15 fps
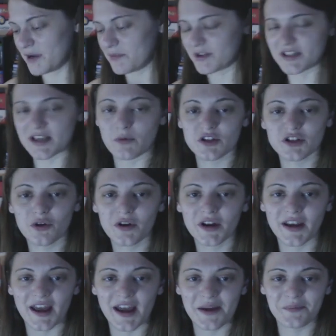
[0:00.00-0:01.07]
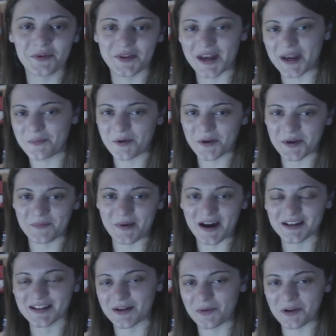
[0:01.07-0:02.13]
because I was looking at it but then I put
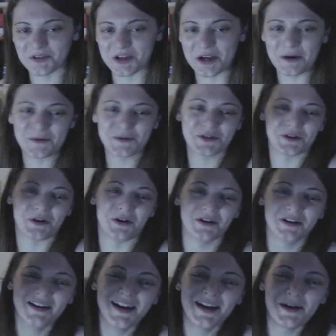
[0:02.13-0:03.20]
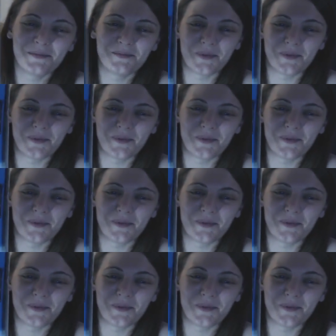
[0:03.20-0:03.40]
it back because I wasn't too sure.